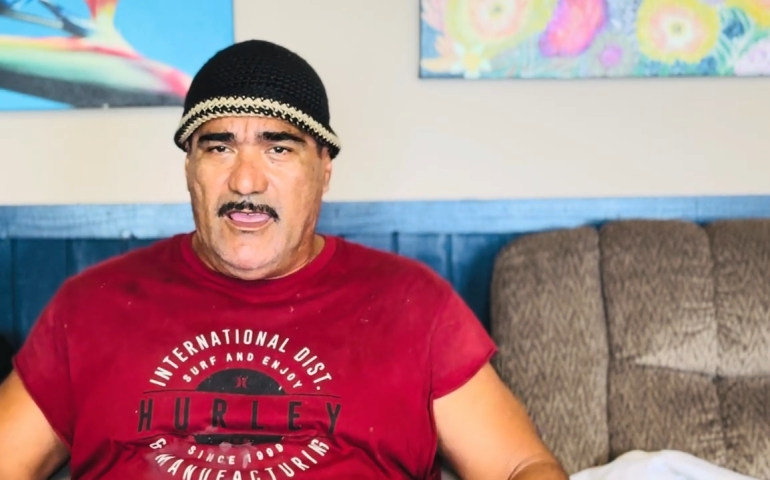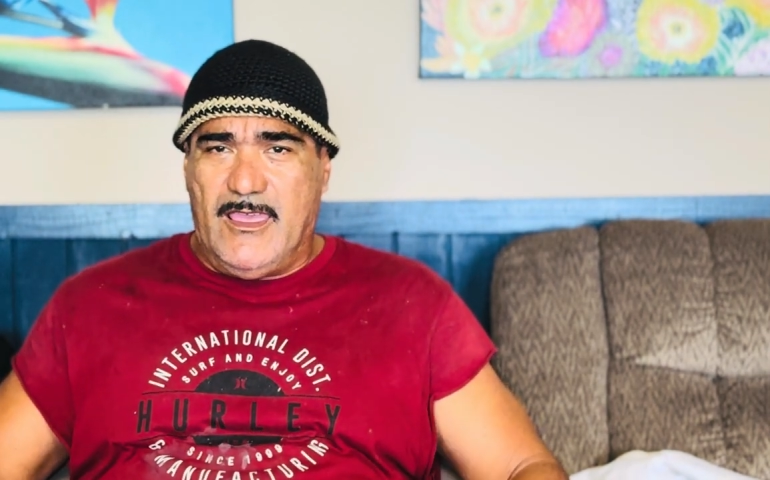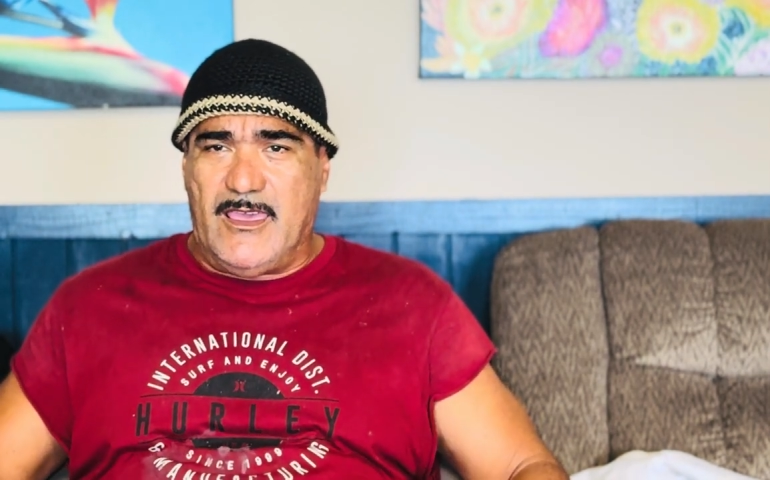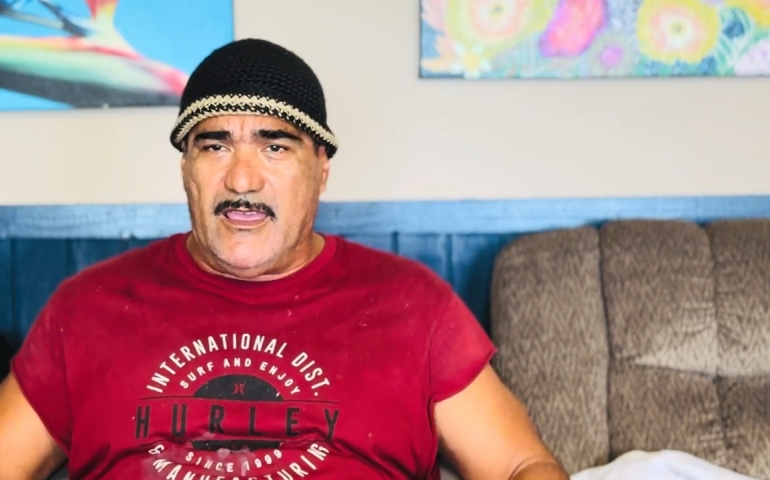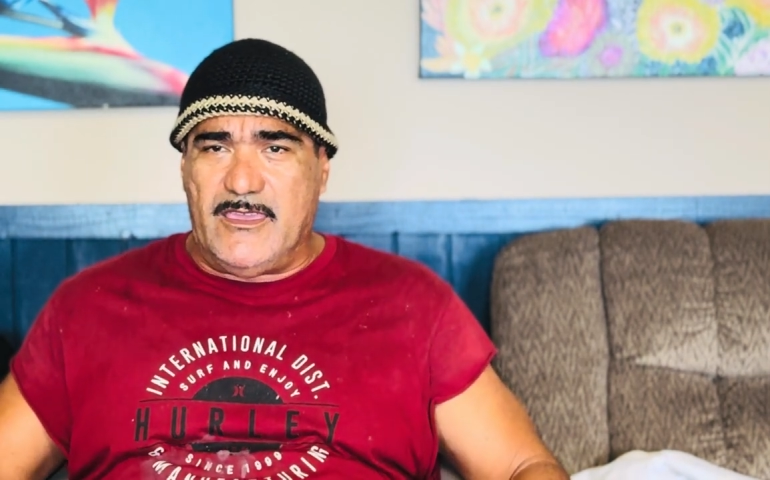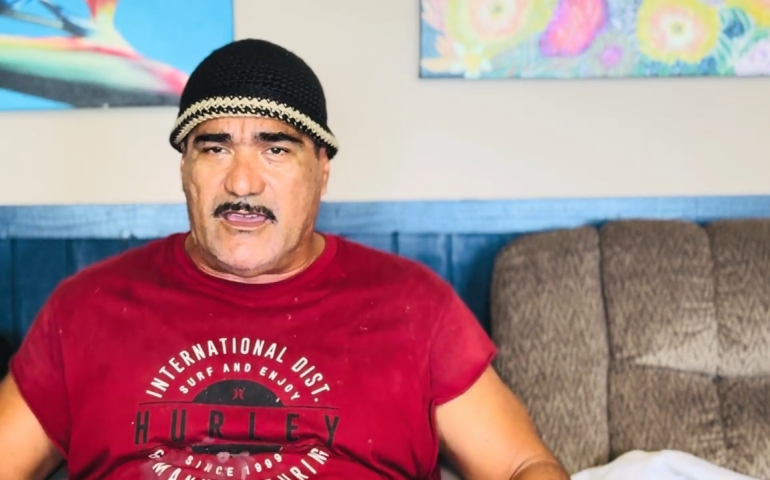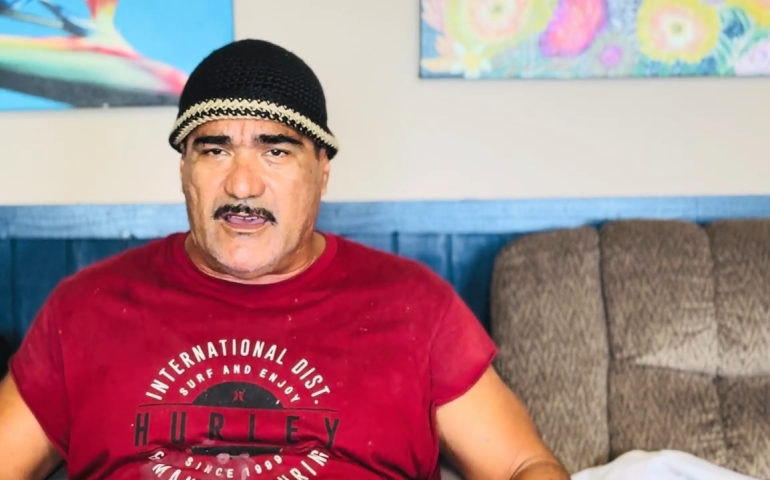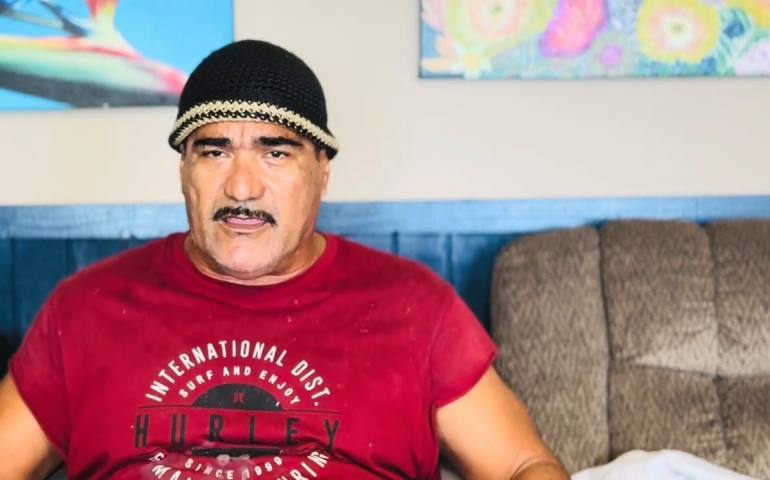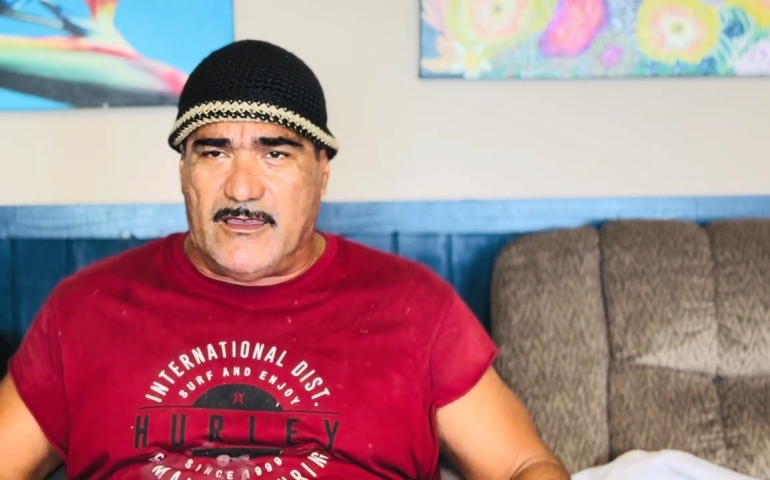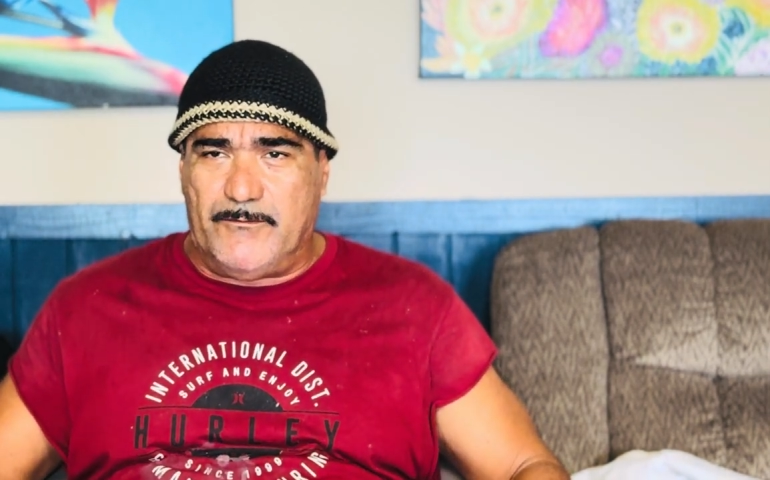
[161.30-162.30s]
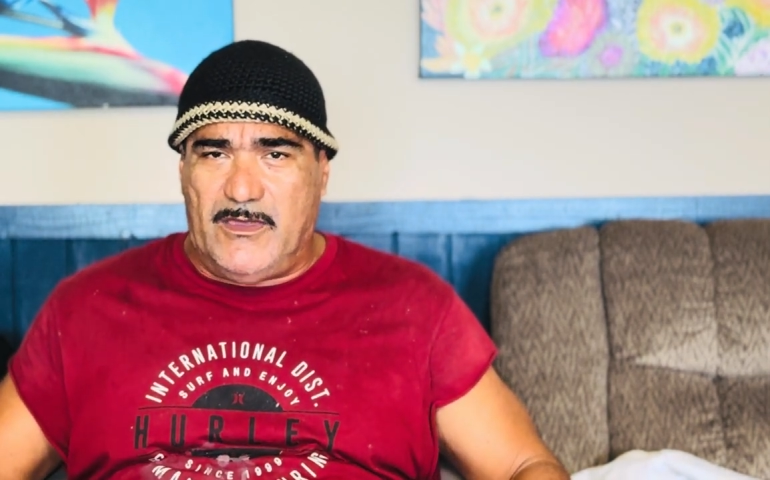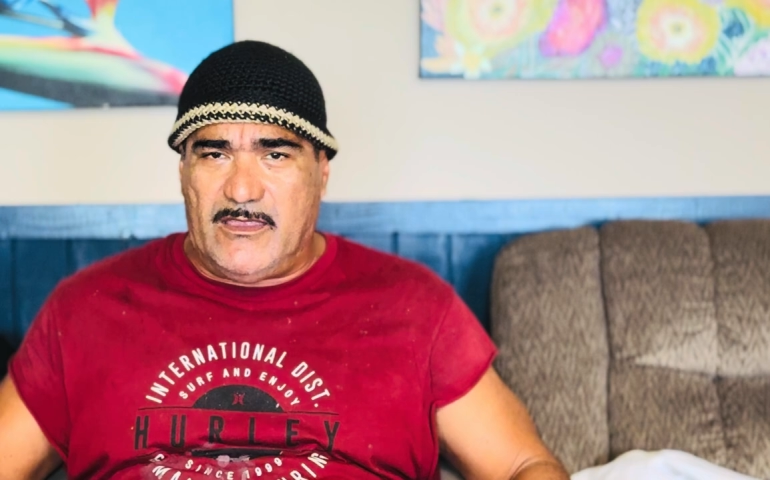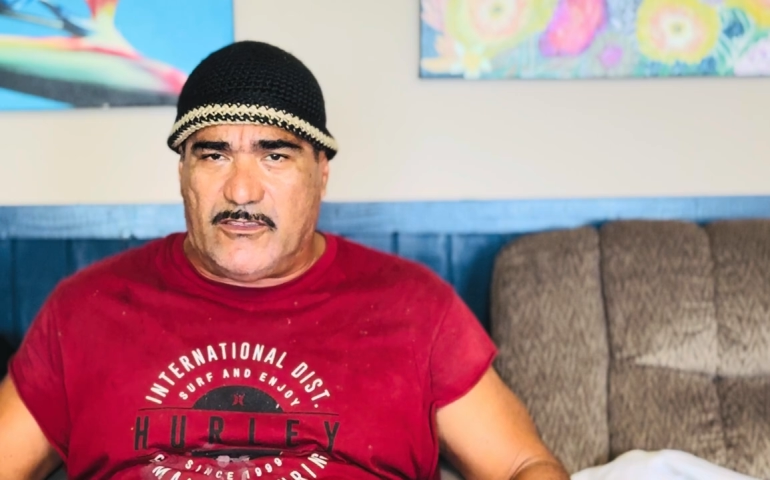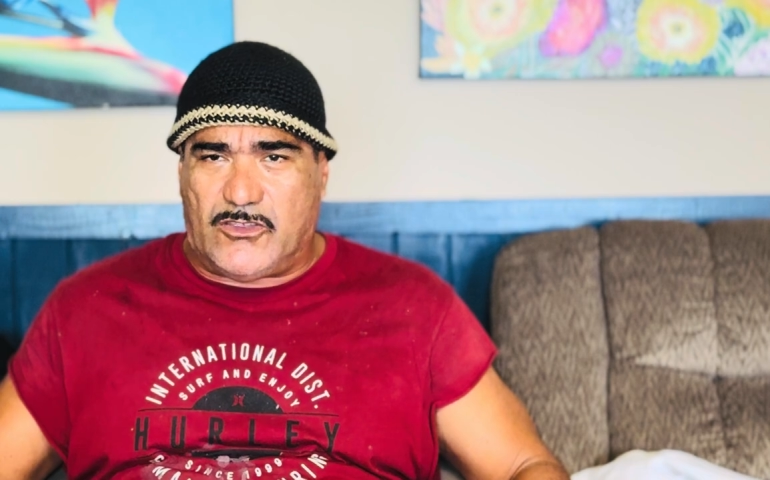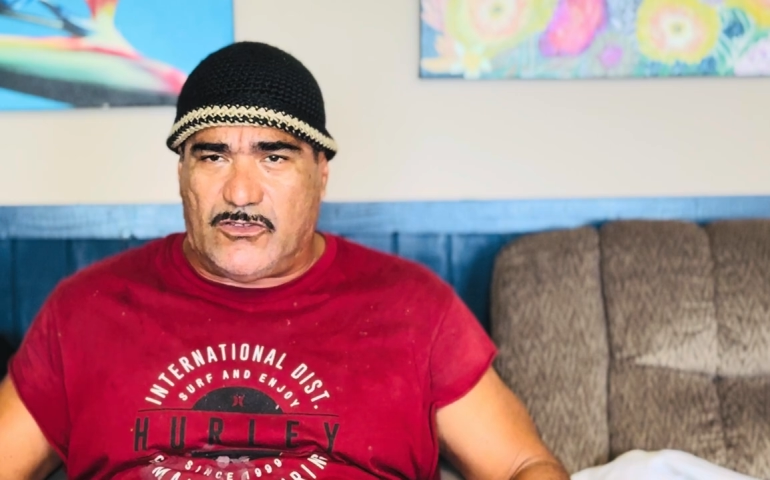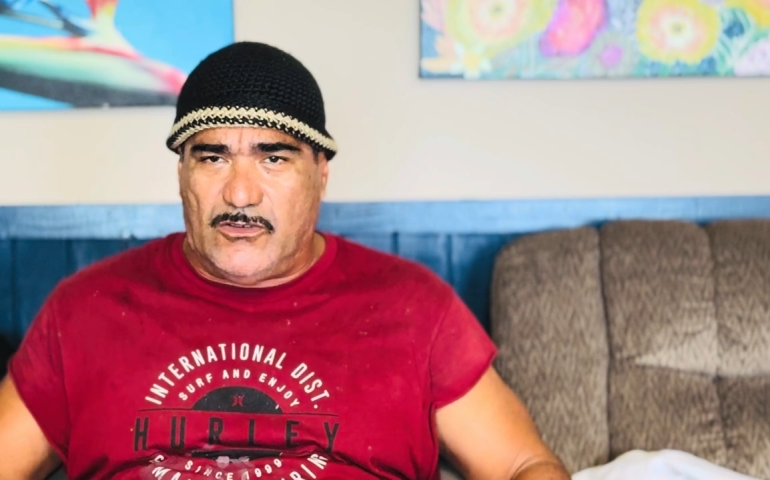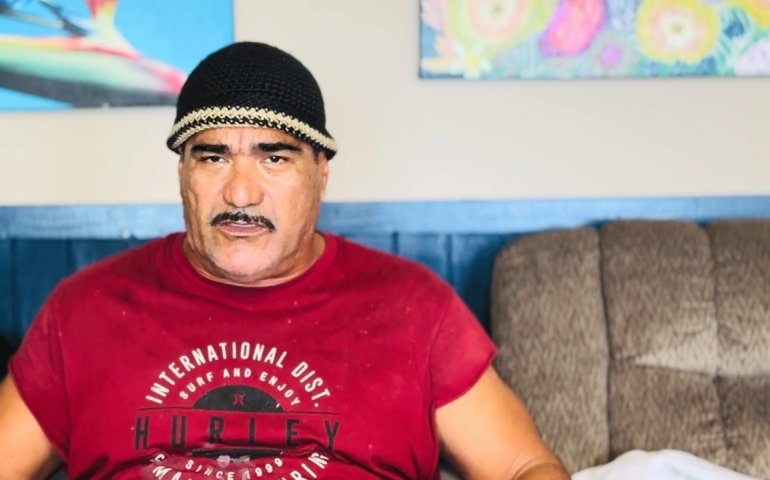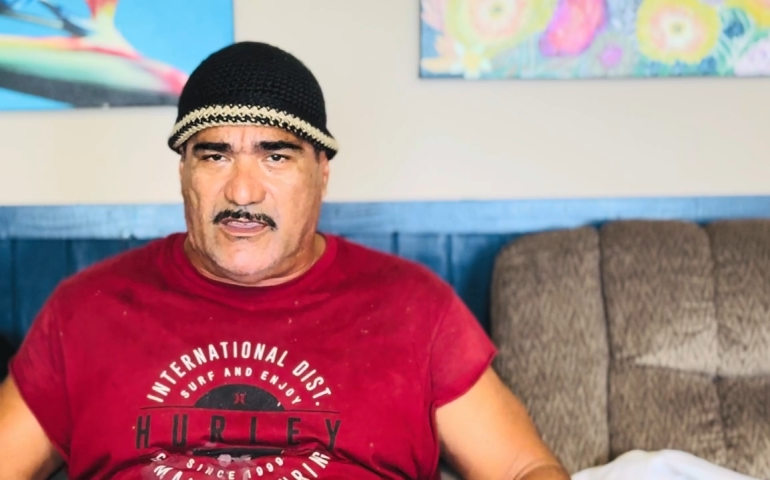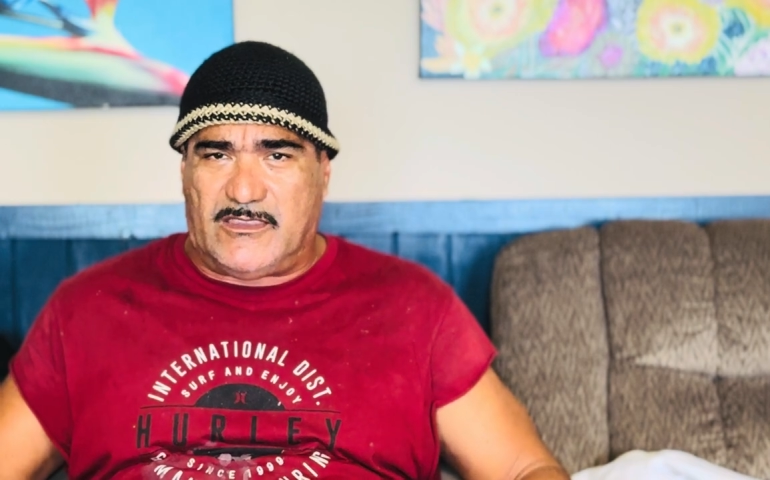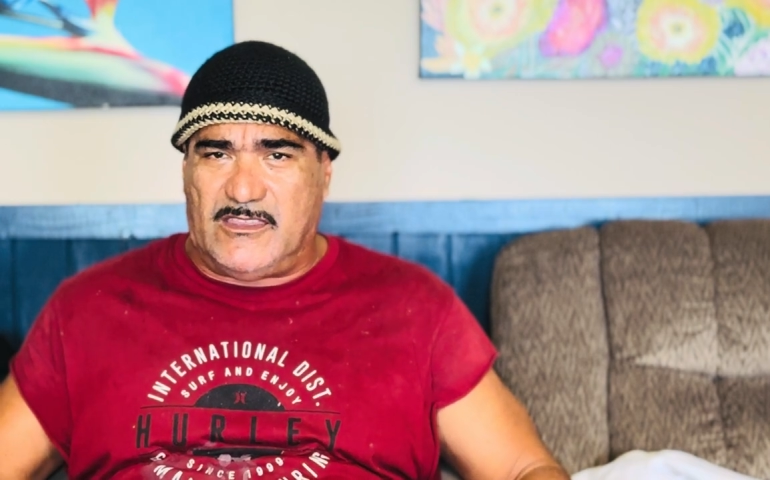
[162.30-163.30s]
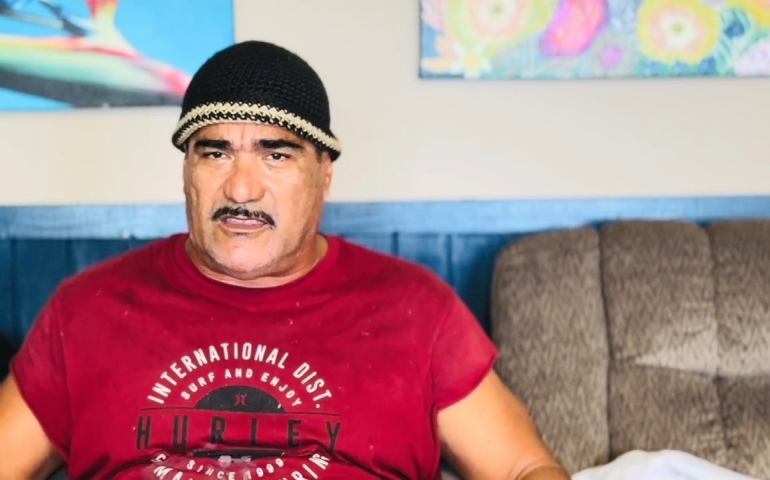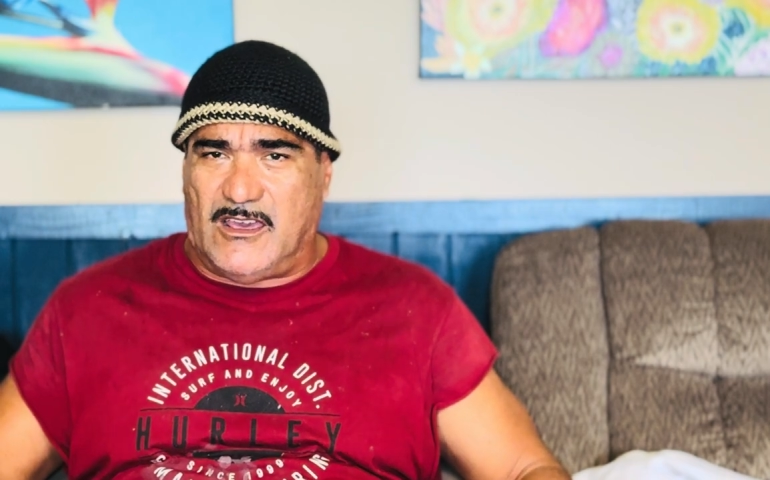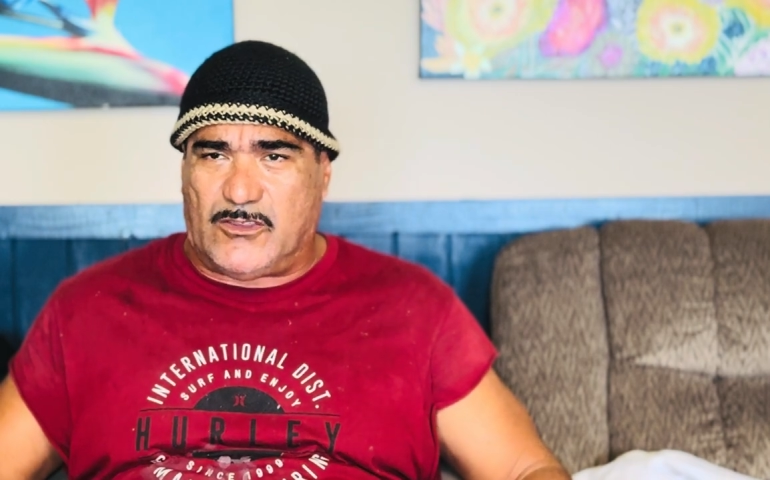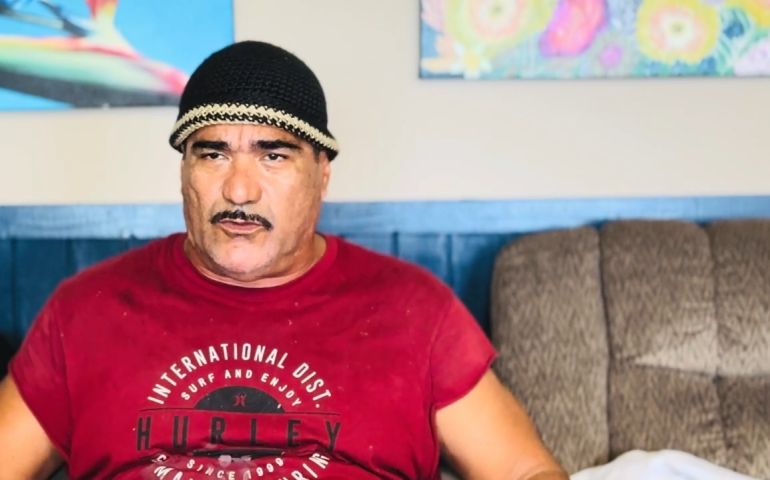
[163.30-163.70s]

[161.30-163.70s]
And he kind of made it sure that these guys